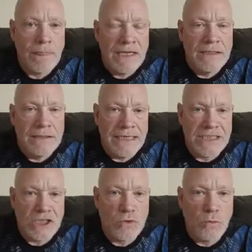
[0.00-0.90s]
That's a
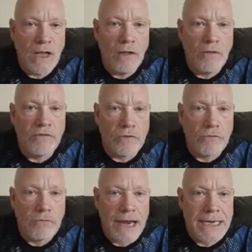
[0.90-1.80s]
12
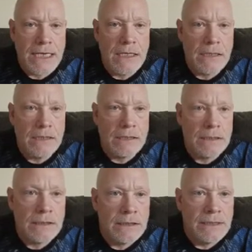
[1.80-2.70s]
red.
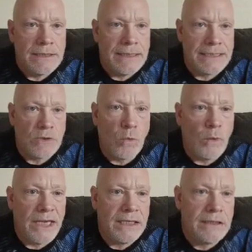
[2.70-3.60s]
That's a
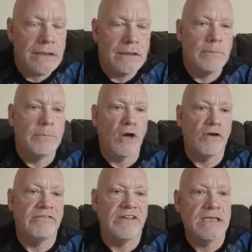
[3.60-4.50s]
win.
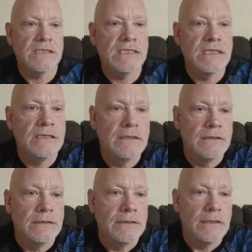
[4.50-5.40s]
Perfect.
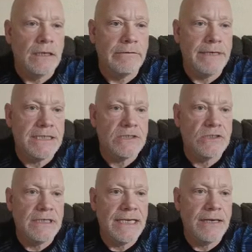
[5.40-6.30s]
All right, so
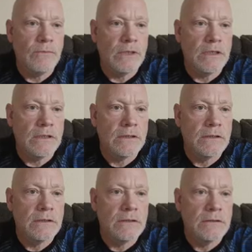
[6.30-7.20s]
now we're going to
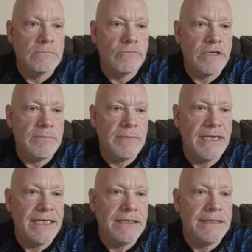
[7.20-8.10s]
rebet.
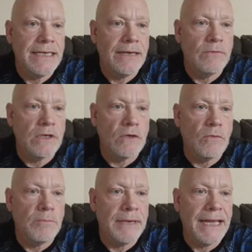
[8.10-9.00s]
Now we're going to go
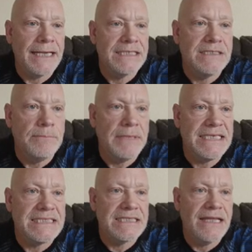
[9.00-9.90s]
back to base
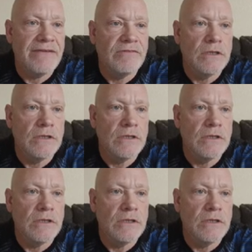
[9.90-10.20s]
level